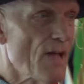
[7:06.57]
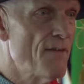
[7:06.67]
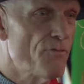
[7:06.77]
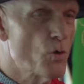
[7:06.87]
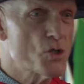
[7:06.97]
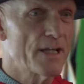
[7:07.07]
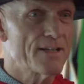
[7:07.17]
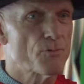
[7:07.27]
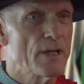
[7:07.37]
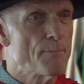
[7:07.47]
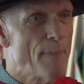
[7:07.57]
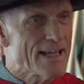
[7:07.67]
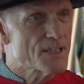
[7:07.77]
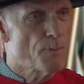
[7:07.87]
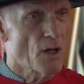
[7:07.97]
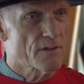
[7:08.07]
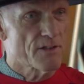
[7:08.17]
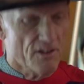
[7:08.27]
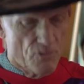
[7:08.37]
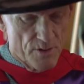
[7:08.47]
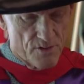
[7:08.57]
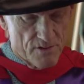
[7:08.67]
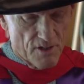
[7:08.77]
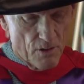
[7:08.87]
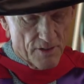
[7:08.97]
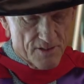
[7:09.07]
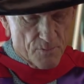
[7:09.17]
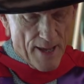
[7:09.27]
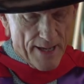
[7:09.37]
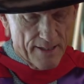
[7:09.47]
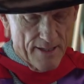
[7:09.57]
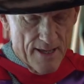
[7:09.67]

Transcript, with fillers: Unfortunately, it's really base politics which is holding us back